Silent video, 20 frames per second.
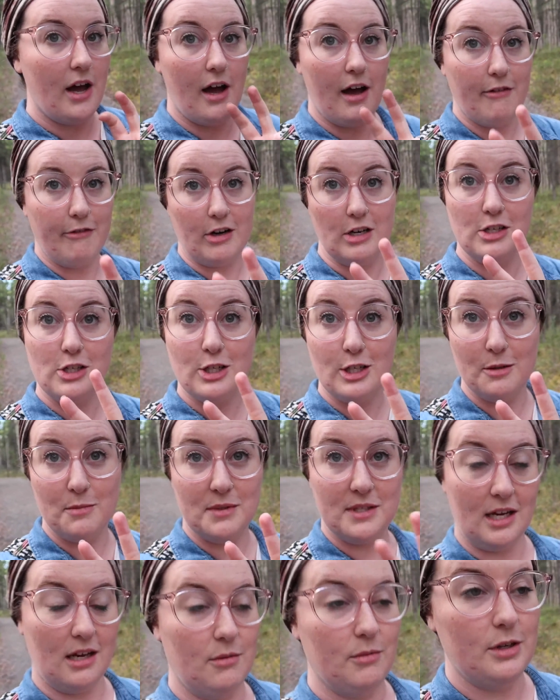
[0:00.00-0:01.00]
A French
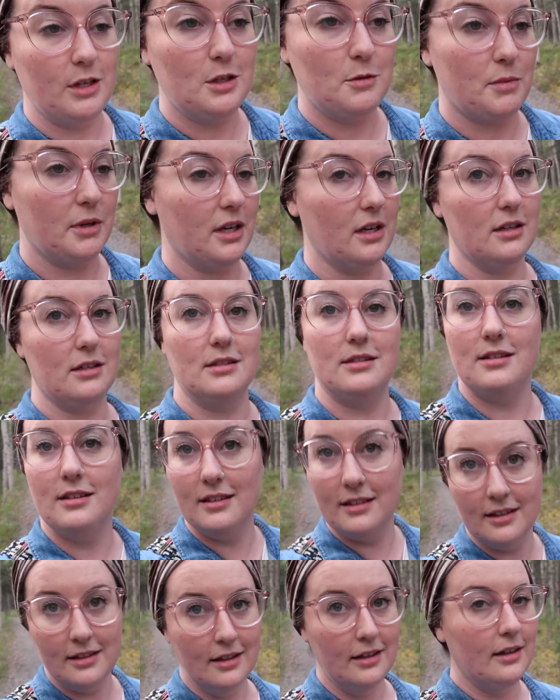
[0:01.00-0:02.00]
dip sandwich, because
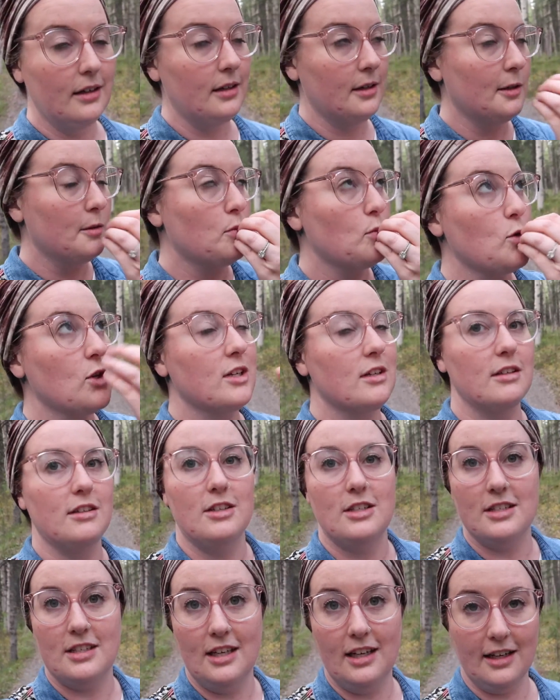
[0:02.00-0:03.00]

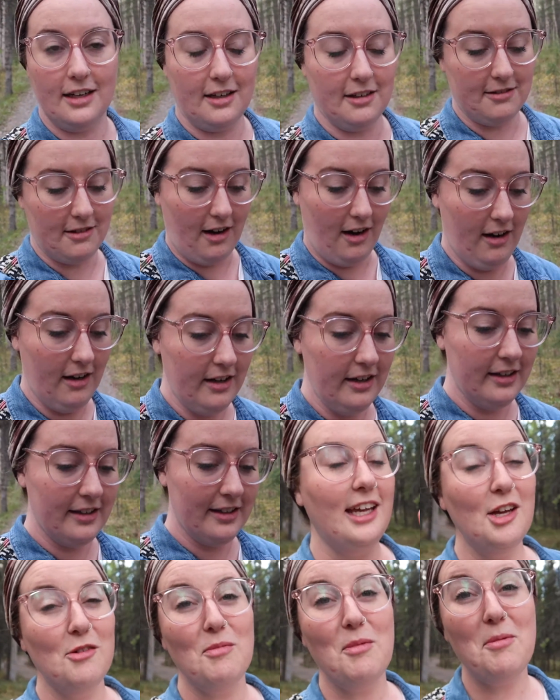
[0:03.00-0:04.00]
you just can't go wrong.
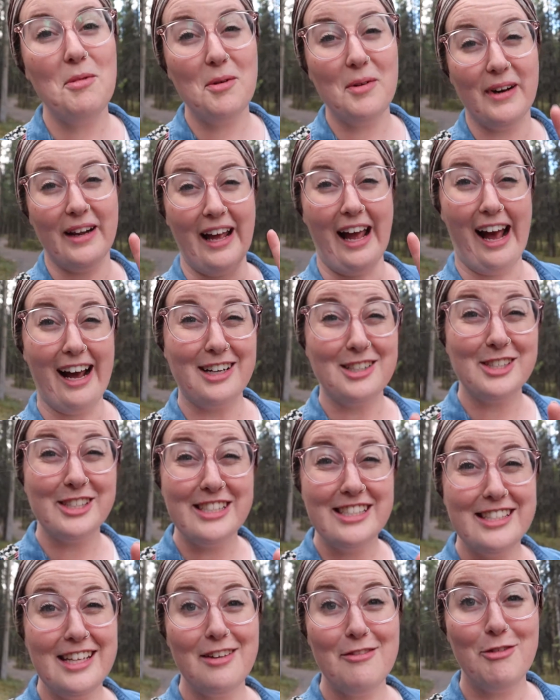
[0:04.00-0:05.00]
I can't remember what I
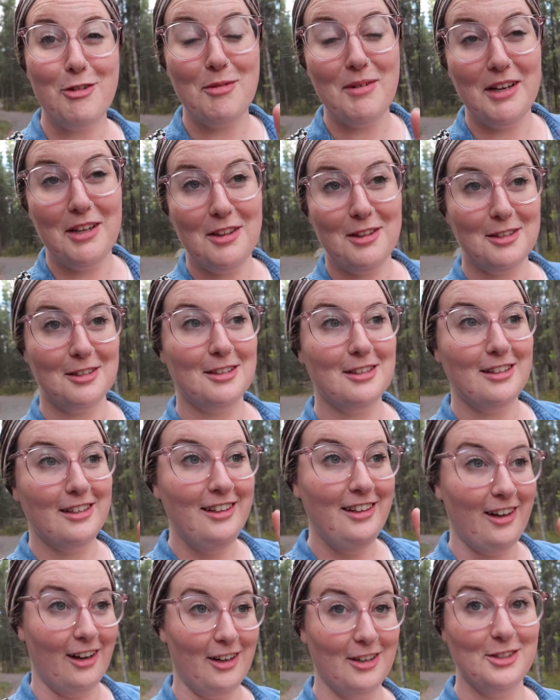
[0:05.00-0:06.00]
actually said for my 3rd
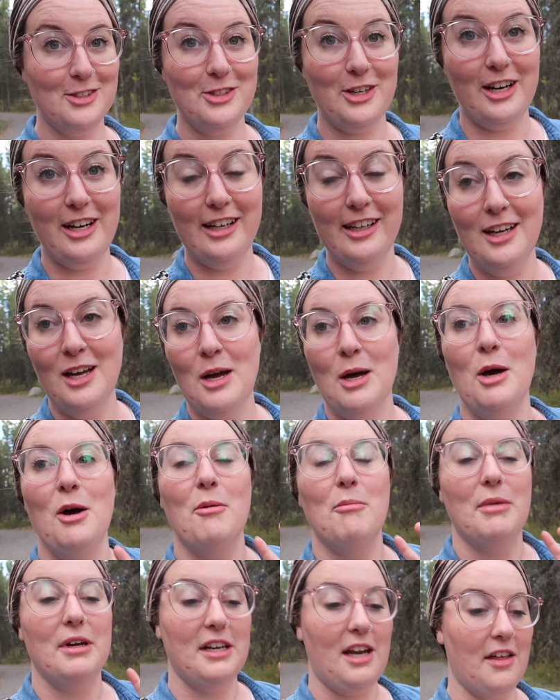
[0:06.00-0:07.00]
entree,
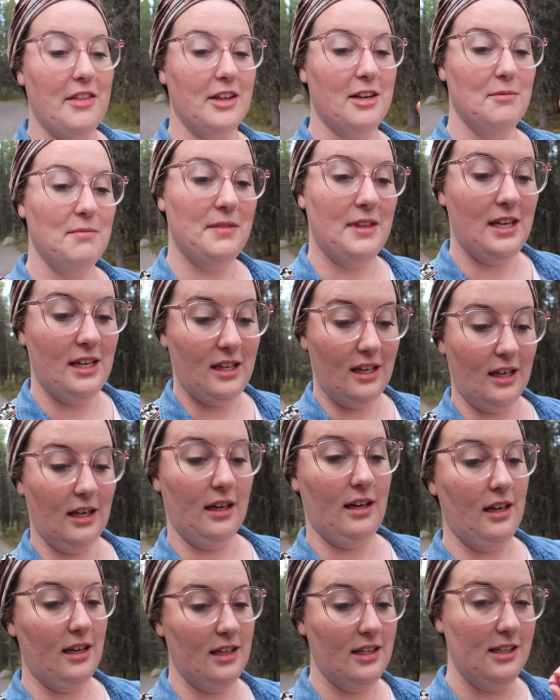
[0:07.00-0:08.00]
but now that I'm
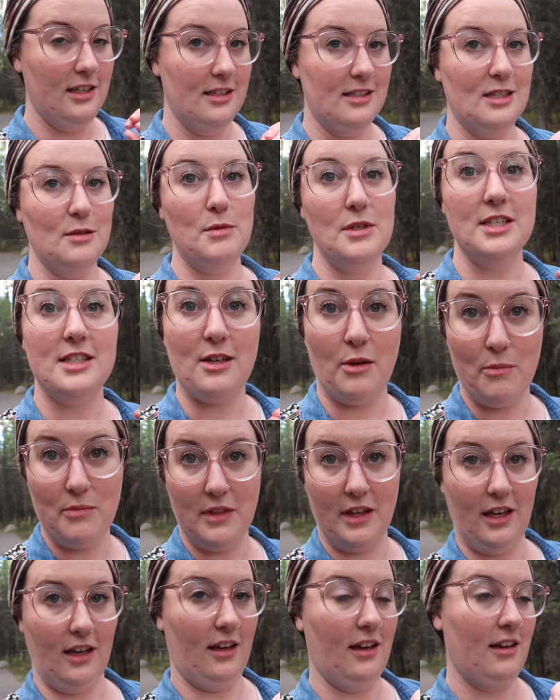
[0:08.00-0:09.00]
thinking, it needs to be
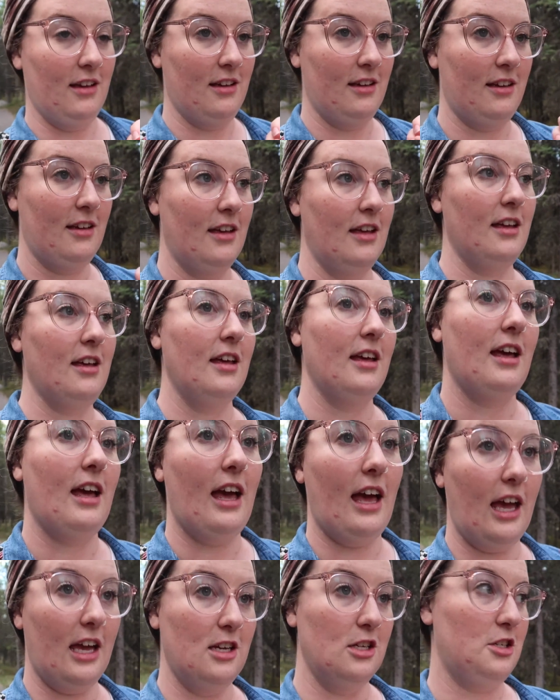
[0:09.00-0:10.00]
something
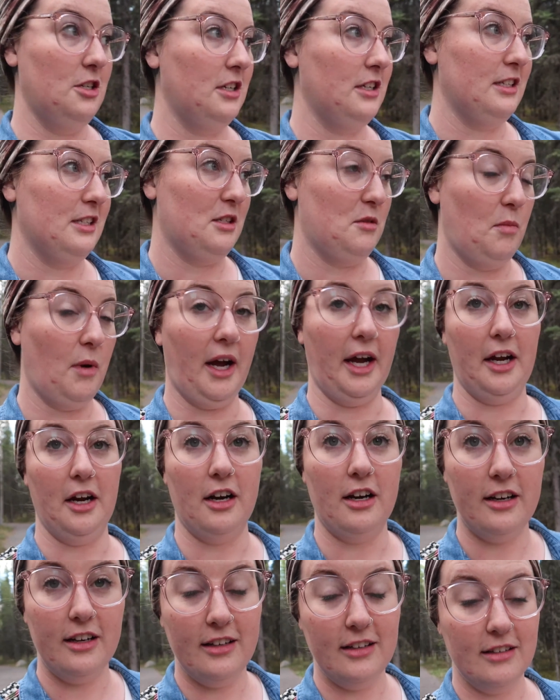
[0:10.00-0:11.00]
Asian
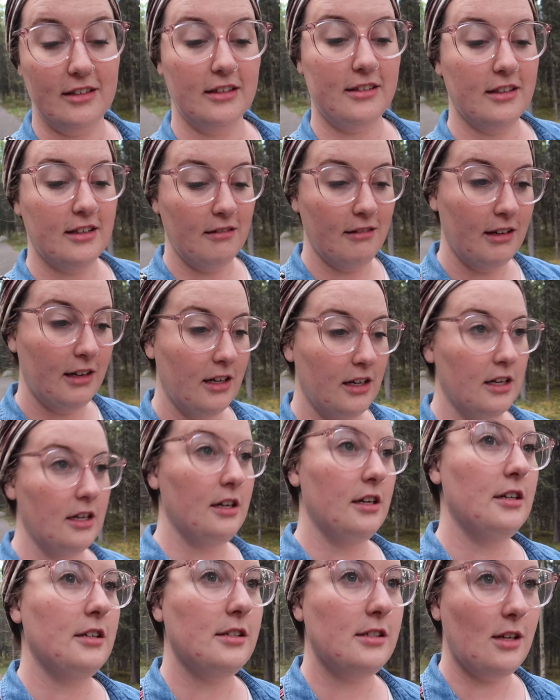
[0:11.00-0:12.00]
inspired.
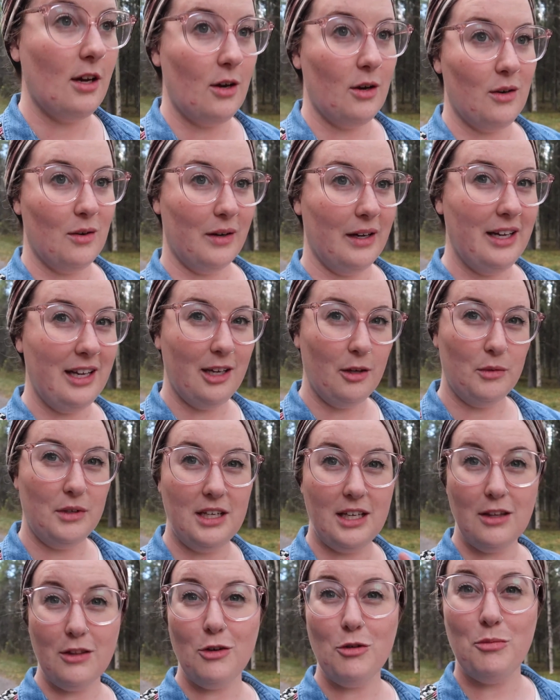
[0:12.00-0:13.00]
So it
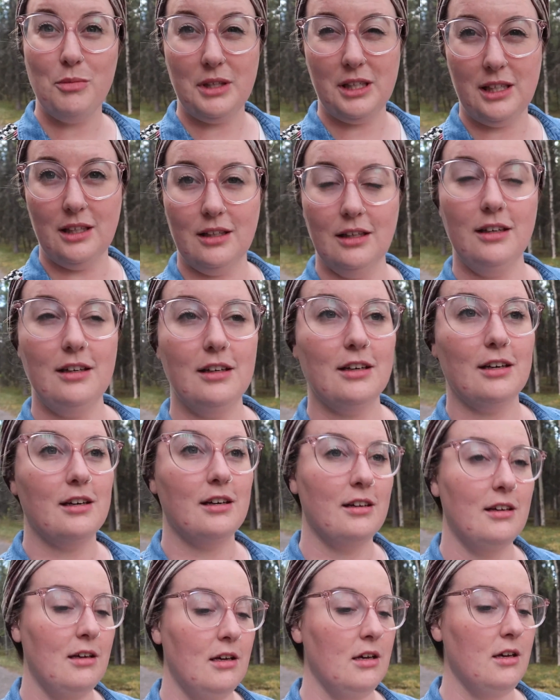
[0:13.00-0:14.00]
would either be
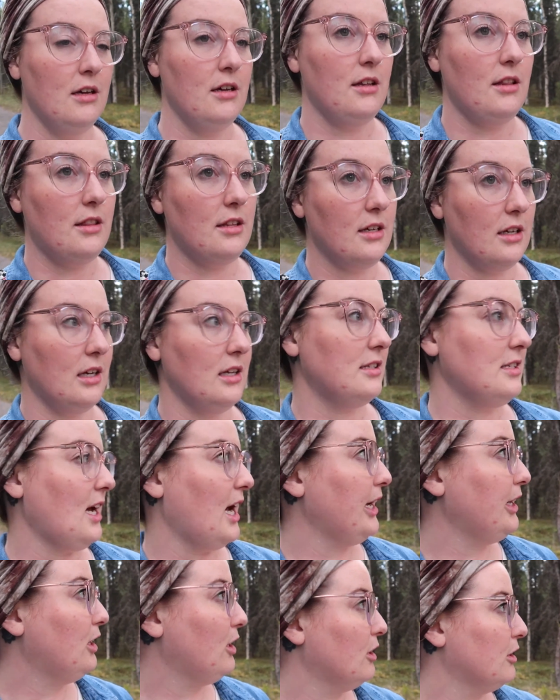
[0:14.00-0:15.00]
the
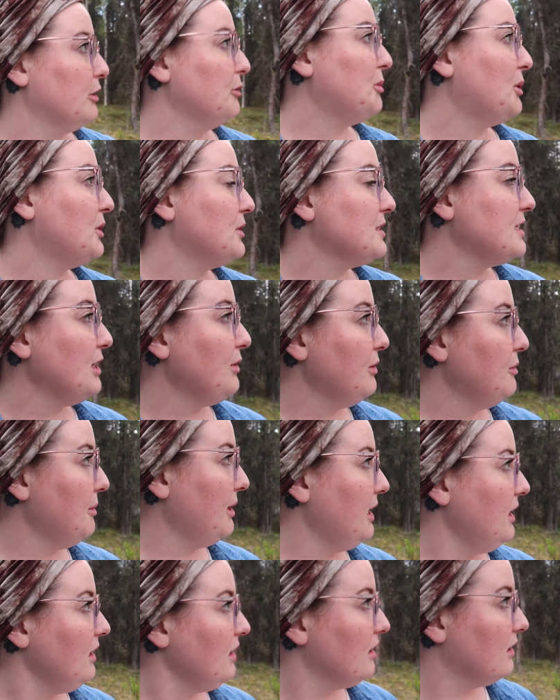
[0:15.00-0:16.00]
Thai curry bowls that we
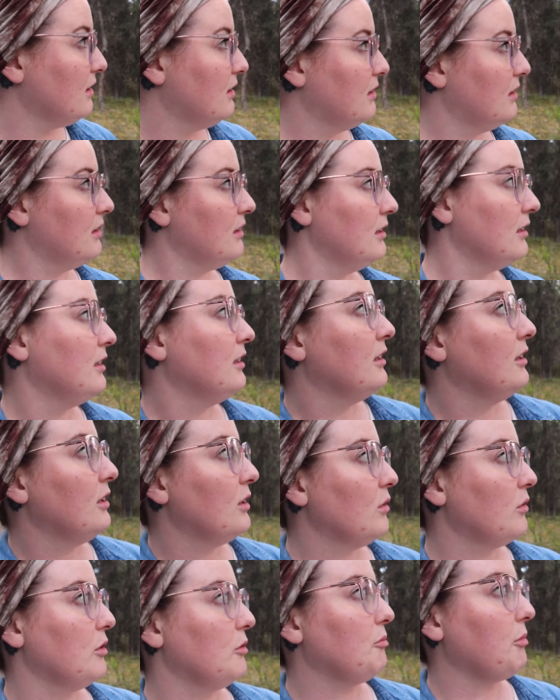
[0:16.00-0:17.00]
make
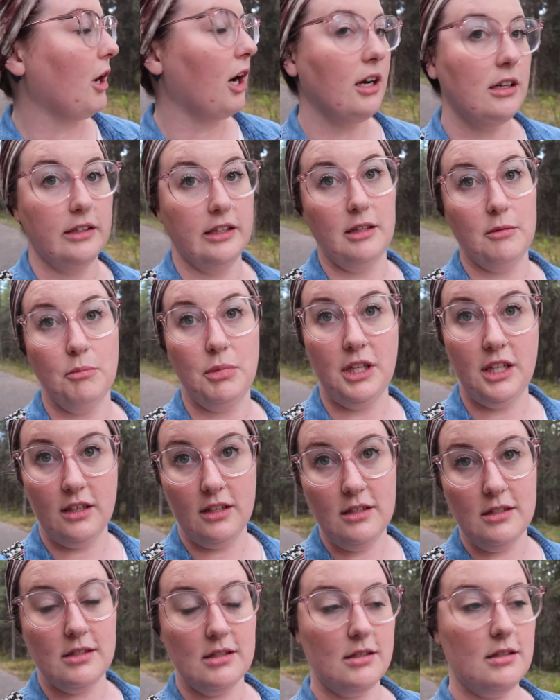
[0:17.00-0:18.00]
with broccoli and
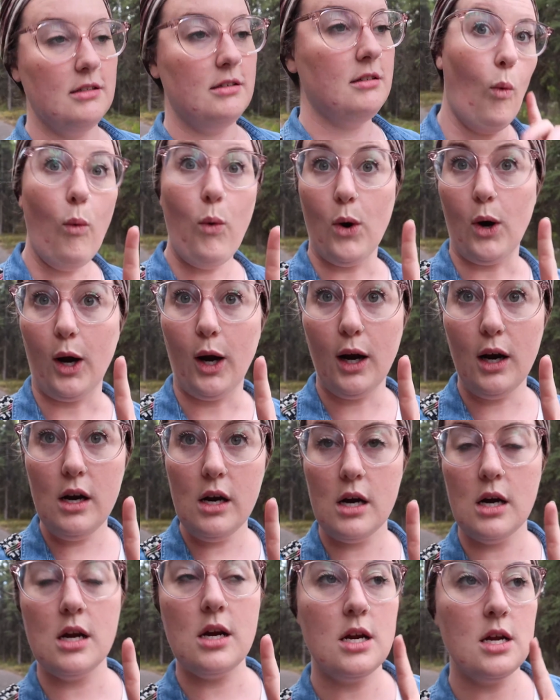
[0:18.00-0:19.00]
peanuts,
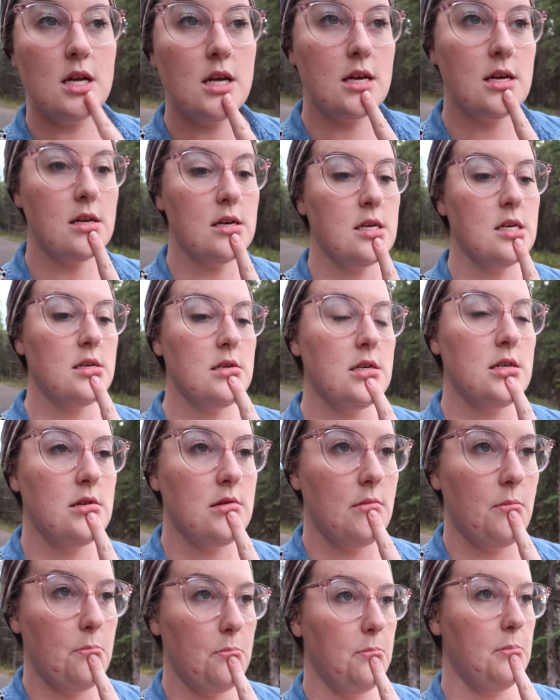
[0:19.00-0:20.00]
or
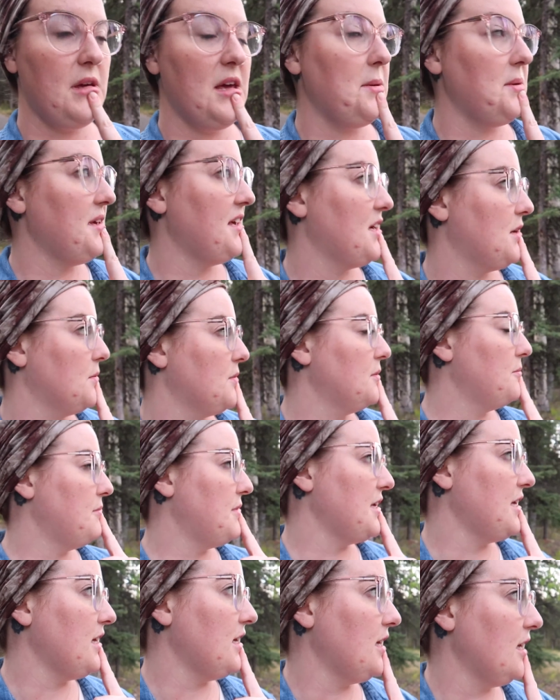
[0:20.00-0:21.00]
maybe it would
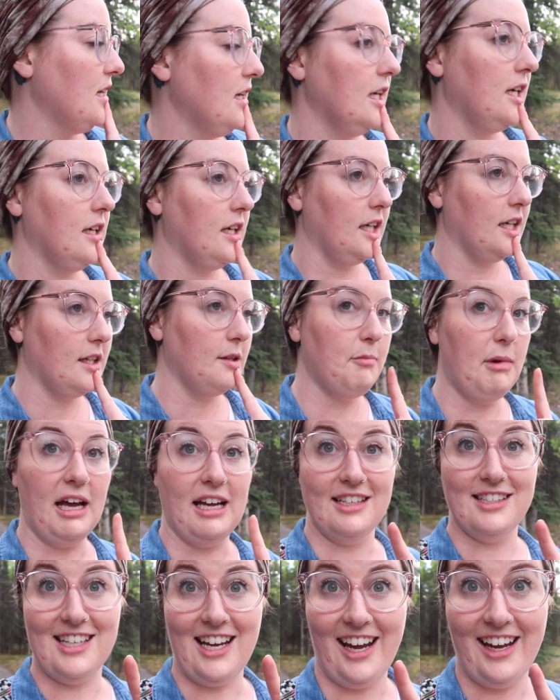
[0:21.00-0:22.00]
be
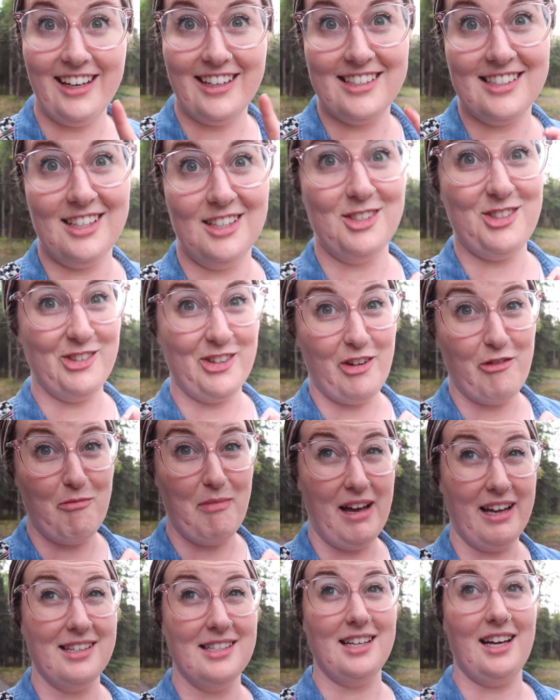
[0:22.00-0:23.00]
pad thai, because I do love
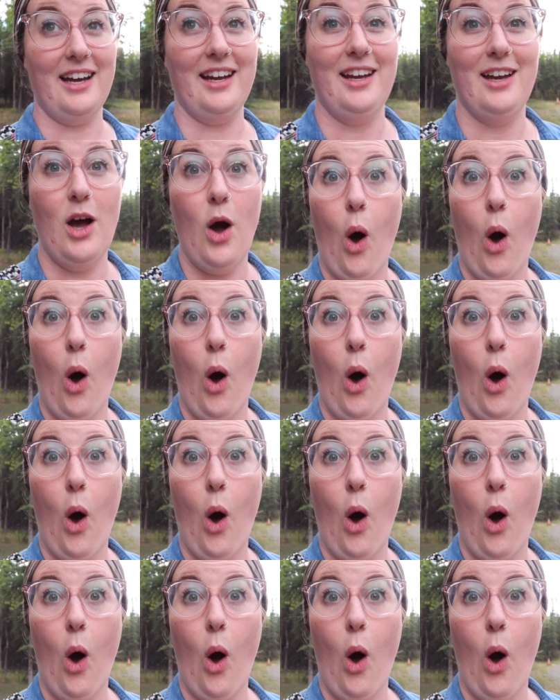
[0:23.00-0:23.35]
pad thai.